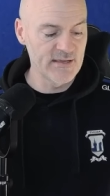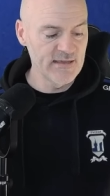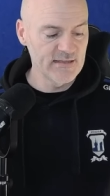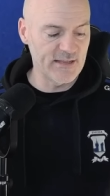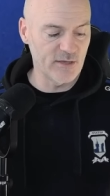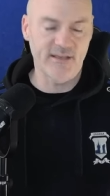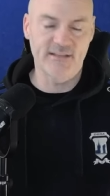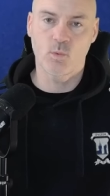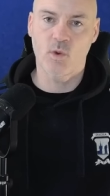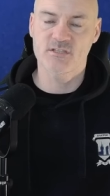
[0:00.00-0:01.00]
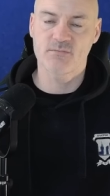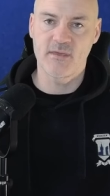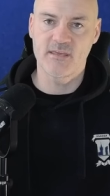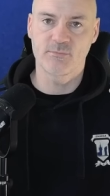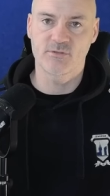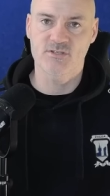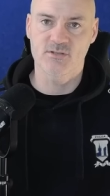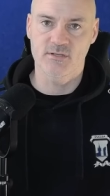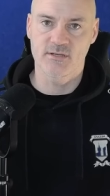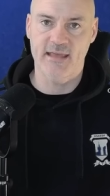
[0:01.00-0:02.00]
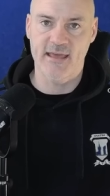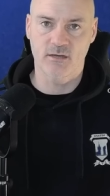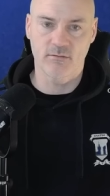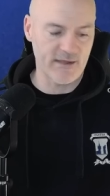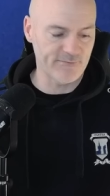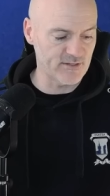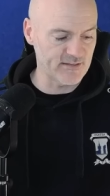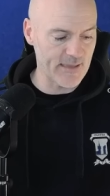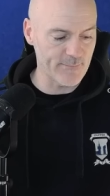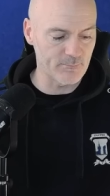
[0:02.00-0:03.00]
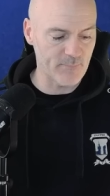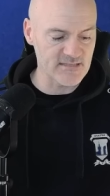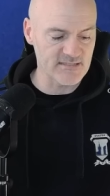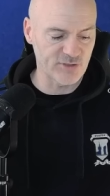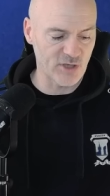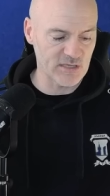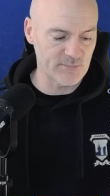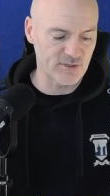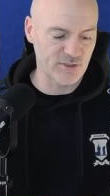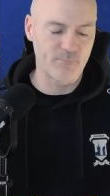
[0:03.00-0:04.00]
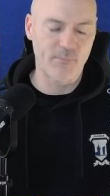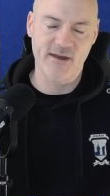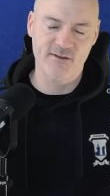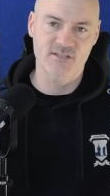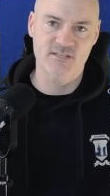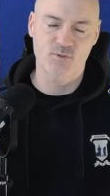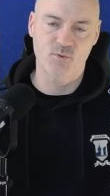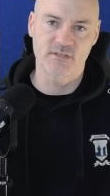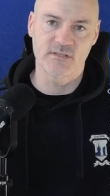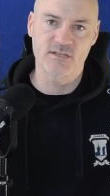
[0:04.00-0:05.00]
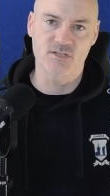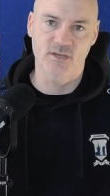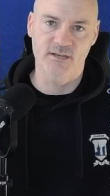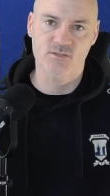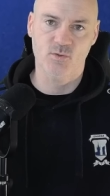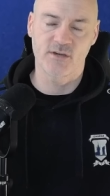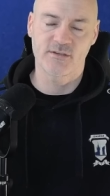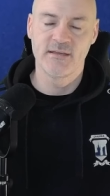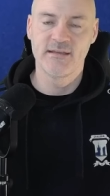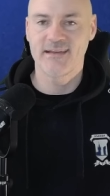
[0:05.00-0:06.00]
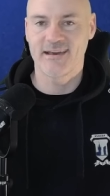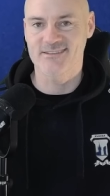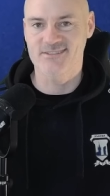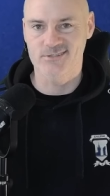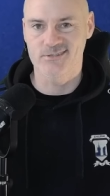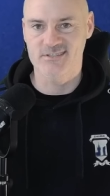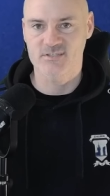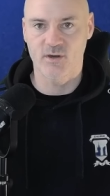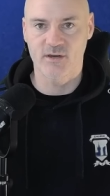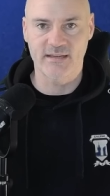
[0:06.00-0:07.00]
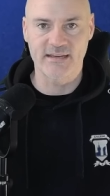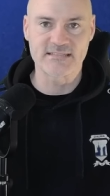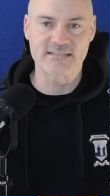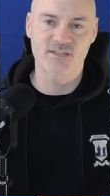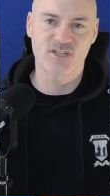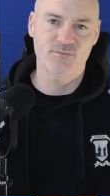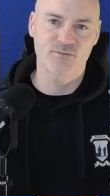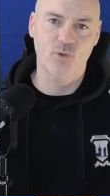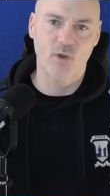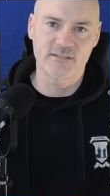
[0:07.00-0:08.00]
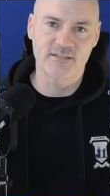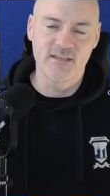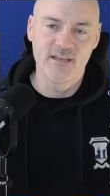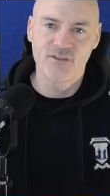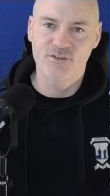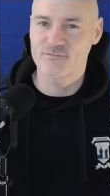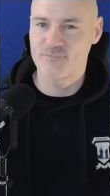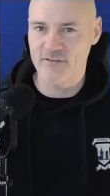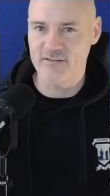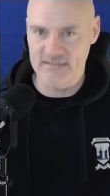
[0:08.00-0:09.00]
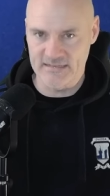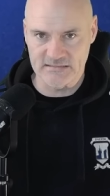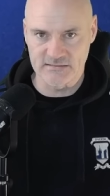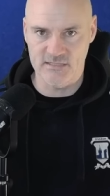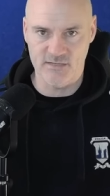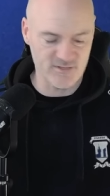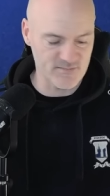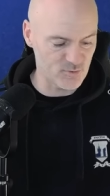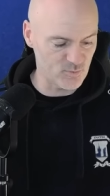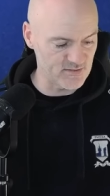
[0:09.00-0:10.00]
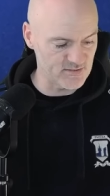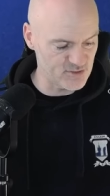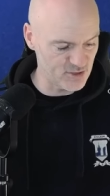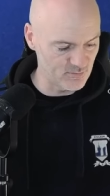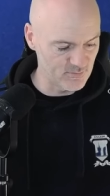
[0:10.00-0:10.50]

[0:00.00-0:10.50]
Leo Hjelde was speaking with the Sunderland Echo after the game and basically talking about the comparisons between the Leeds United squad and the Sunderland squad, and he said in terms of quality, there's very little difference between the two.